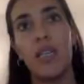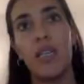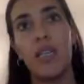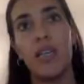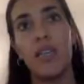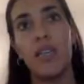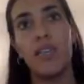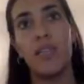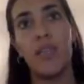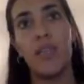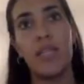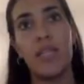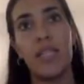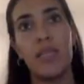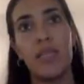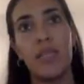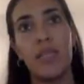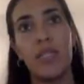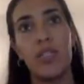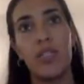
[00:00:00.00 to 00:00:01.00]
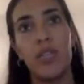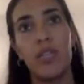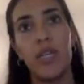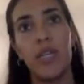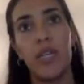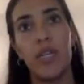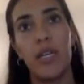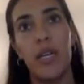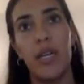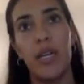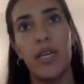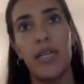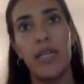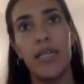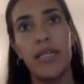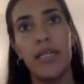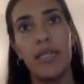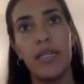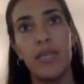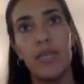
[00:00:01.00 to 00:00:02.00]
the left-right symmetry
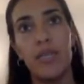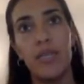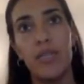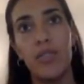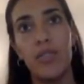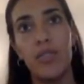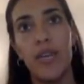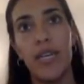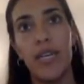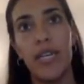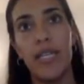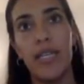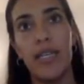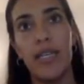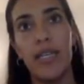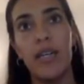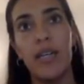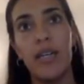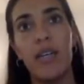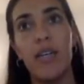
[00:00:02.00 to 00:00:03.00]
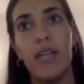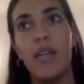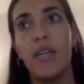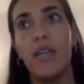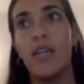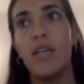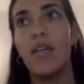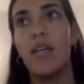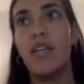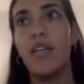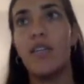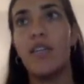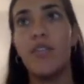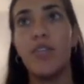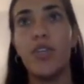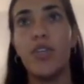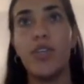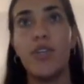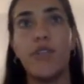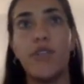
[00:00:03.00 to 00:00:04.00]
needs a bit of training there. If
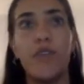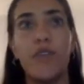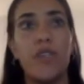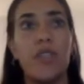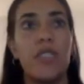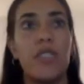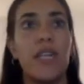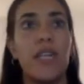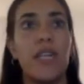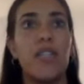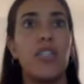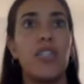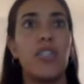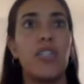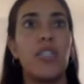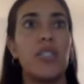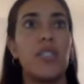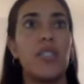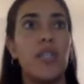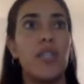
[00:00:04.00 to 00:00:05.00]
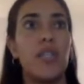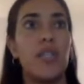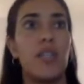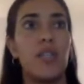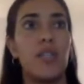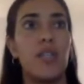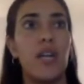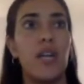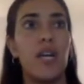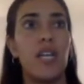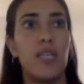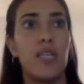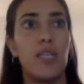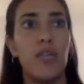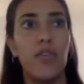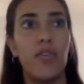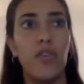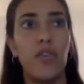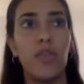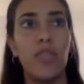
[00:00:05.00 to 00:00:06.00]
you go further down, you can see the task
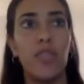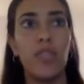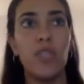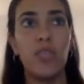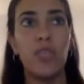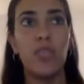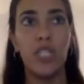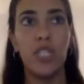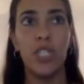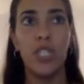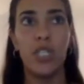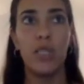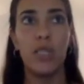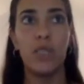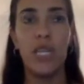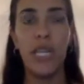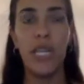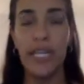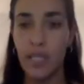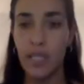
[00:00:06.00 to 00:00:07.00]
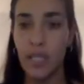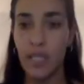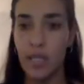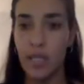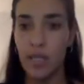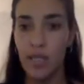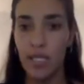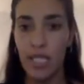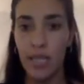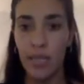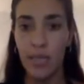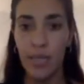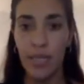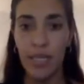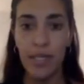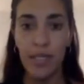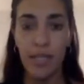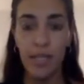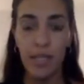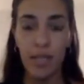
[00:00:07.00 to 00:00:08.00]
performance, which relates to the
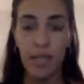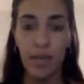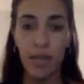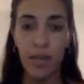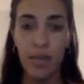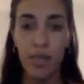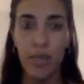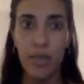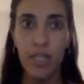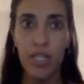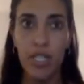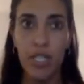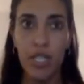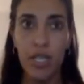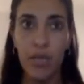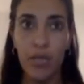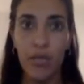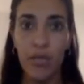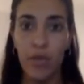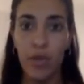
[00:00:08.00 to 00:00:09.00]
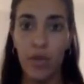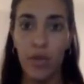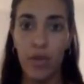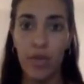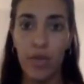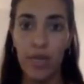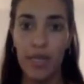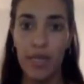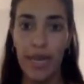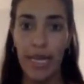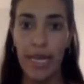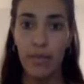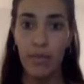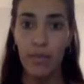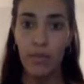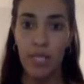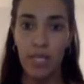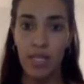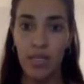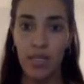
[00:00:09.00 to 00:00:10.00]
CPT that I was mentioning before about the
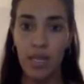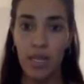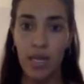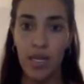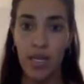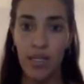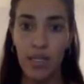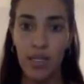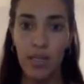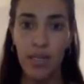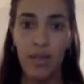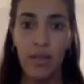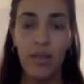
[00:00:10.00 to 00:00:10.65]
8-minute task.